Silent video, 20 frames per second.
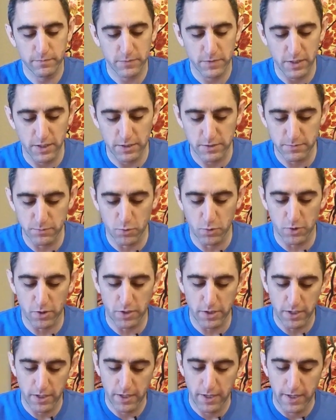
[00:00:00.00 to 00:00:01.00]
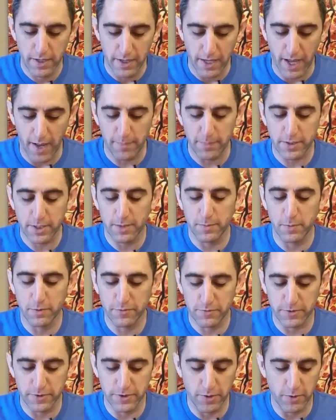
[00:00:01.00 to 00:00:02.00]
It's more applicable
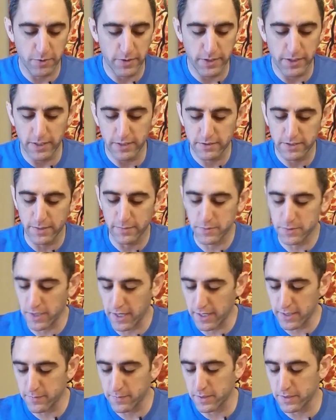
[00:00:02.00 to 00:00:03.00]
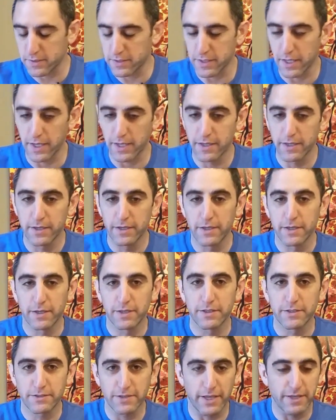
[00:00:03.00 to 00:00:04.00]
for no gi, it seems like, but
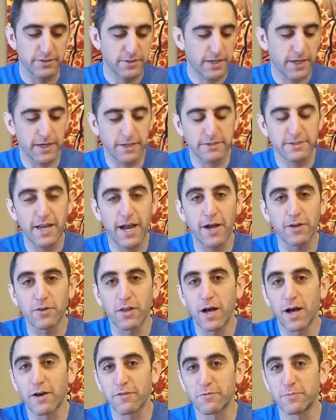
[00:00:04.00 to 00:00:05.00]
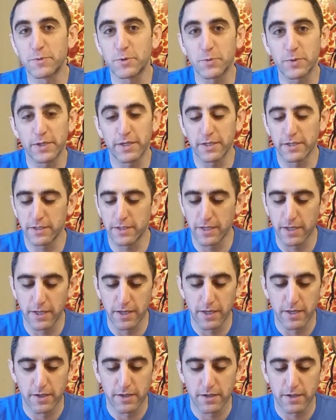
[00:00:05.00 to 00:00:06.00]
it's nice to kind of towel off between
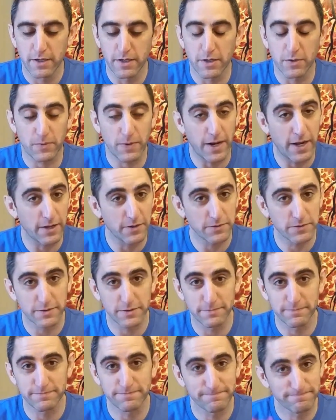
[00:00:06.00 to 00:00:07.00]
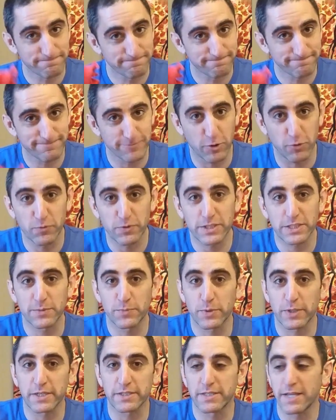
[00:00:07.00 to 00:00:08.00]
rounds. And don't forget to
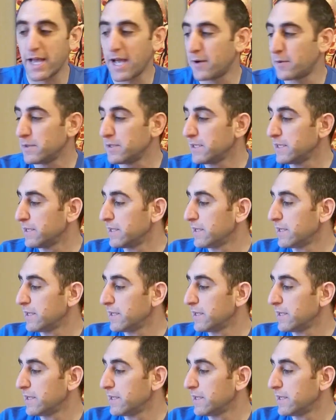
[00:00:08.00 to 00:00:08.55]
bring a towel.